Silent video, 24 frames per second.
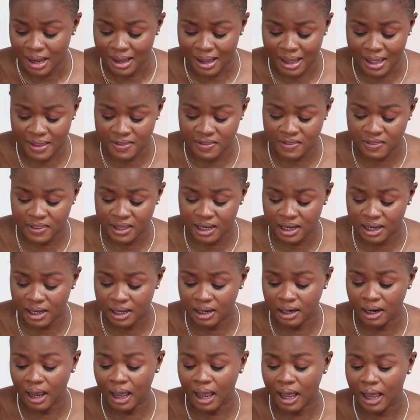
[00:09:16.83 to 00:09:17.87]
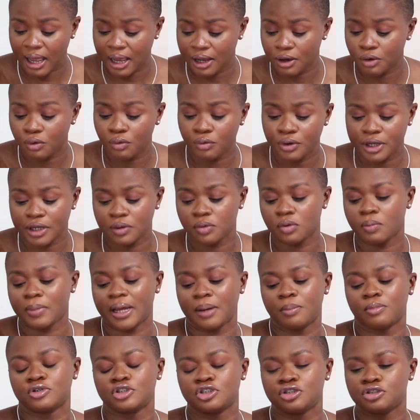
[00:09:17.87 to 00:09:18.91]
and then I go in with my
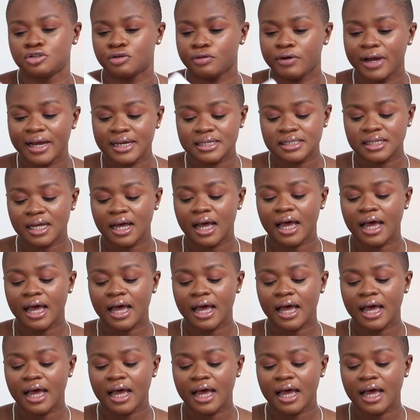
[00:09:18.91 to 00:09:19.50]
moisturizer.